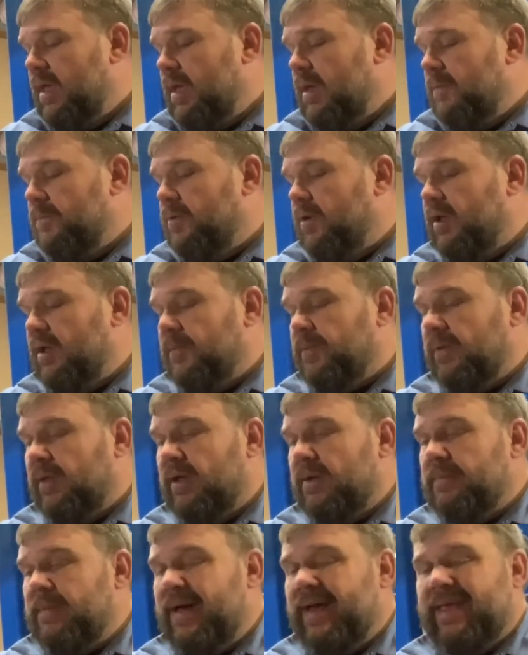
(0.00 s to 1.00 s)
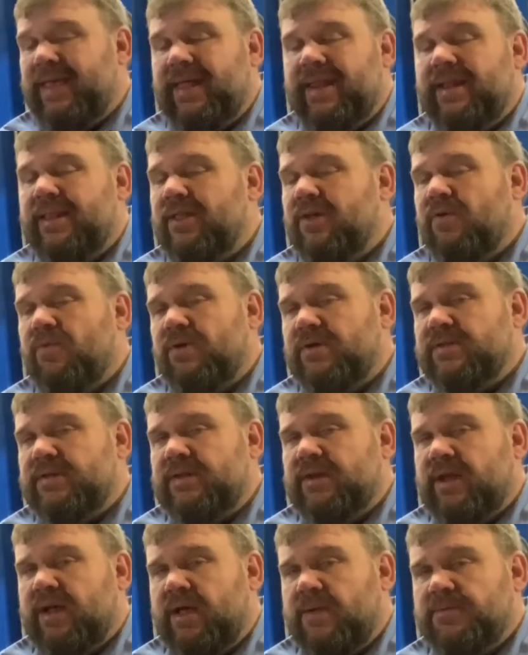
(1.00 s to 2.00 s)
Putting a plug back in it though wasn't
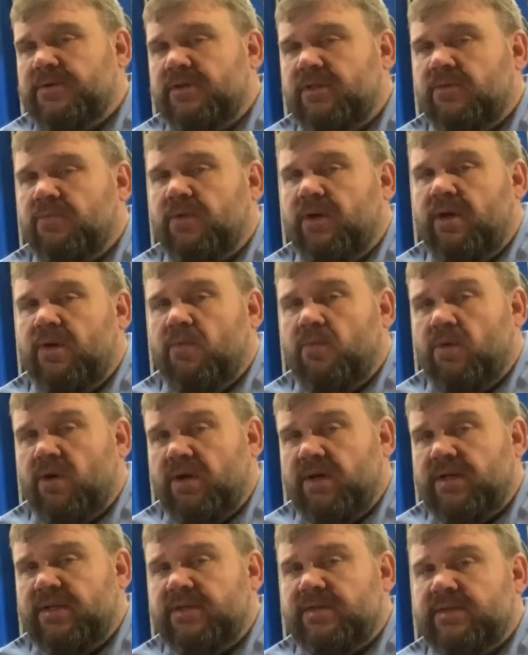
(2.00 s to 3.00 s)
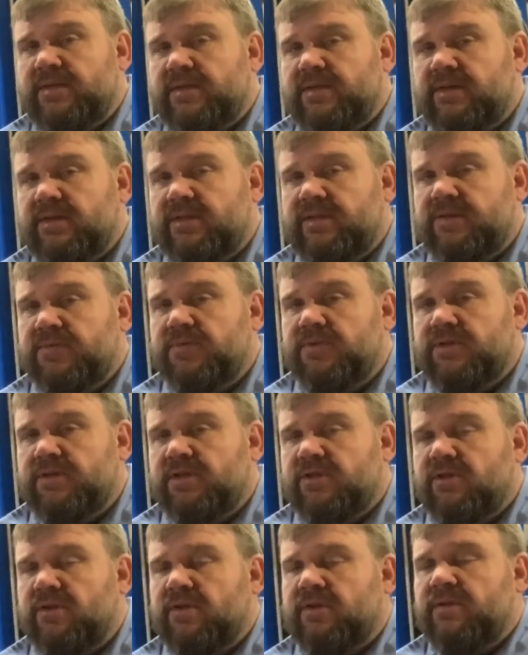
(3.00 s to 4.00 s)
an option the way it was, because it was just
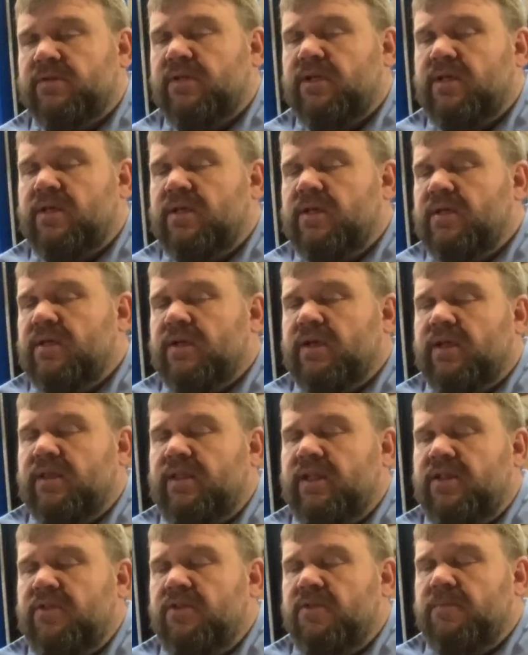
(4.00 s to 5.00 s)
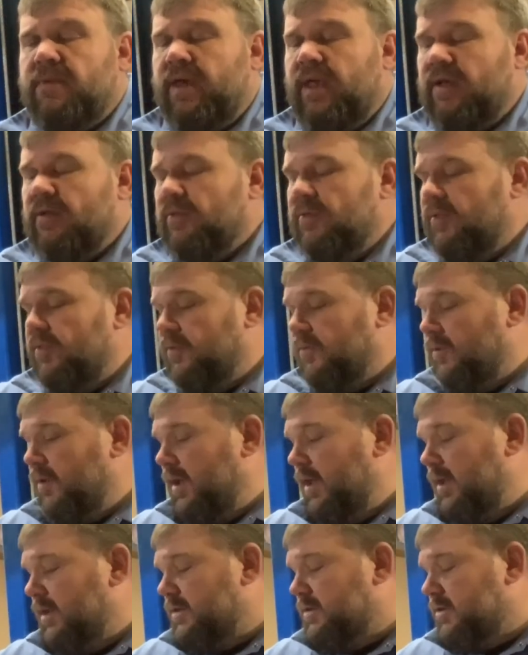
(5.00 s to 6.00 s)
going to continue to mangle the
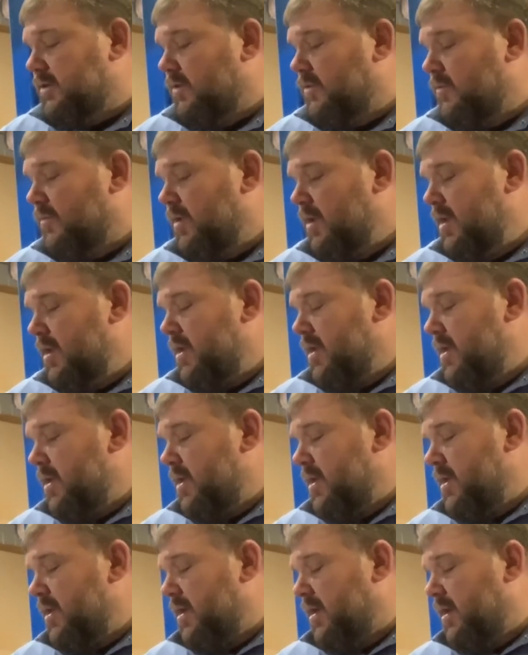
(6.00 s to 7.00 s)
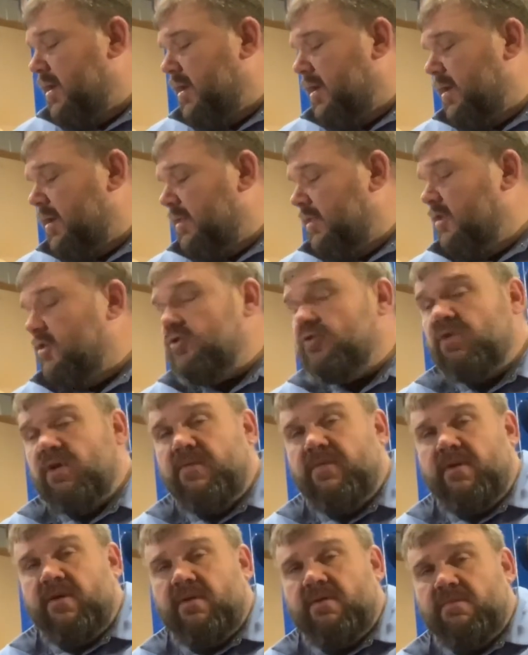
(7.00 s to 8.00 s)
thread. So a little
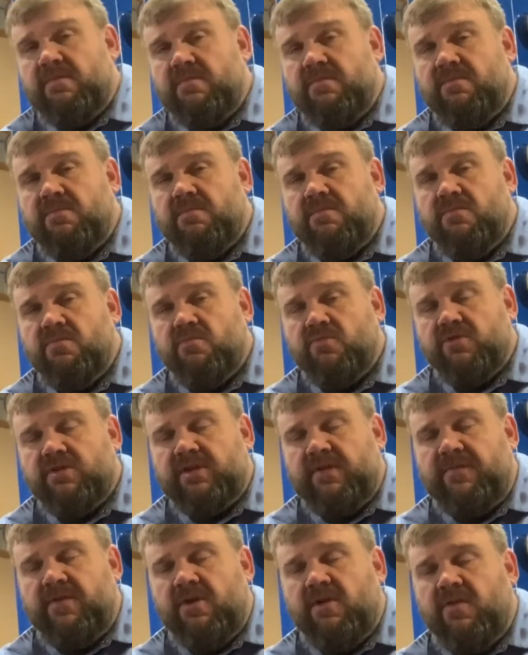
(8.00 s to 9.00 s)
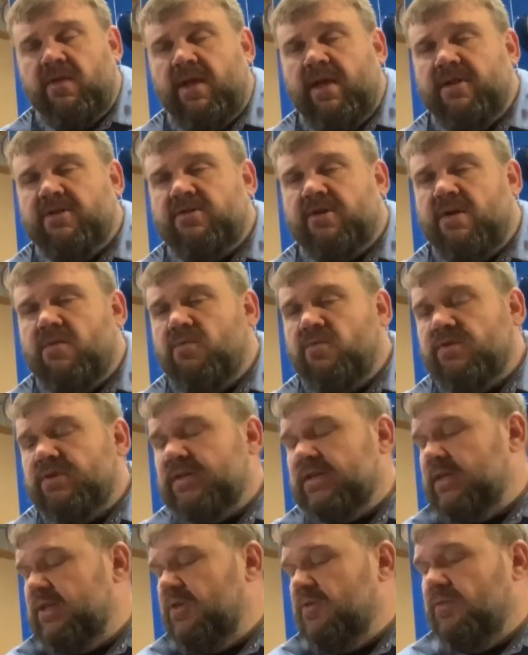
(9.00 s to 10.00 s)
trivia, we'll see if you know the answer. I won't
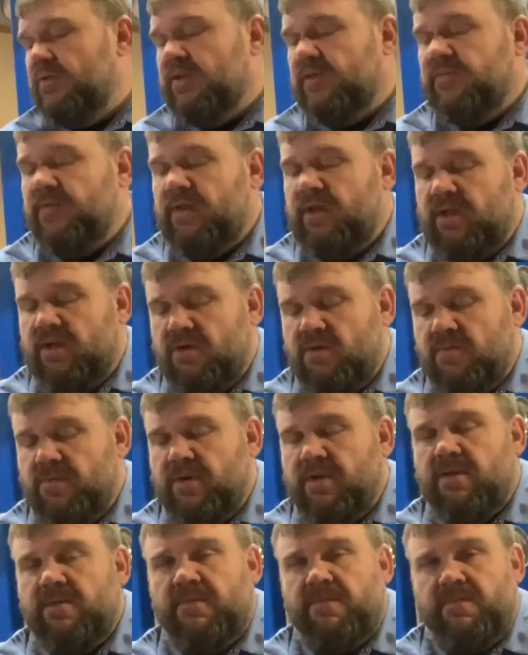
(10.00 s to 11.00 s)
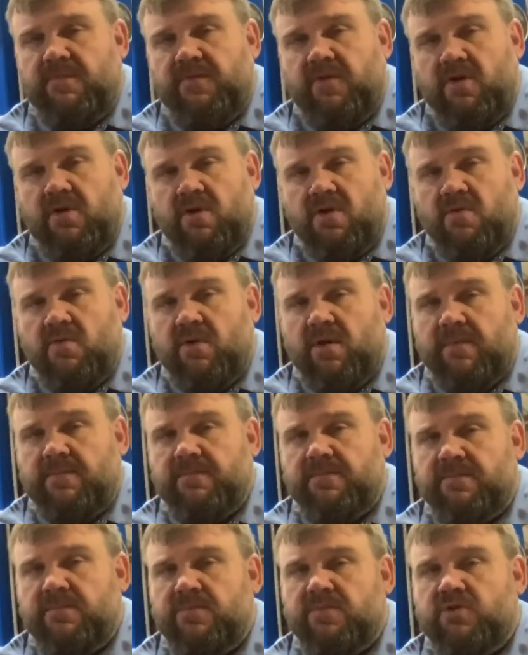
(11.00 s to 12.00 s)
tell you in this video, but if you know, and I'm
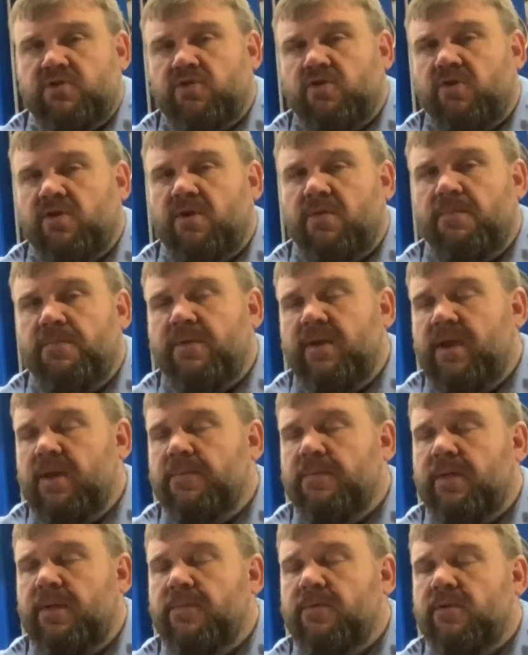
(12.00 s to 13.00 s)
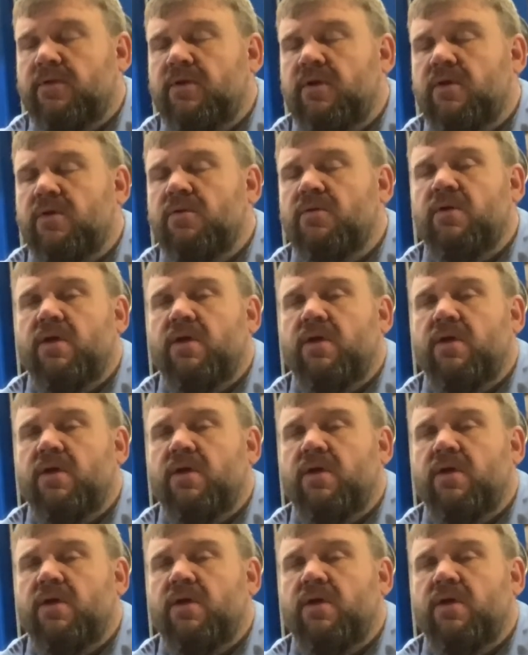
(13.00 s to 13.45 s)
sure there are plenty of people who do,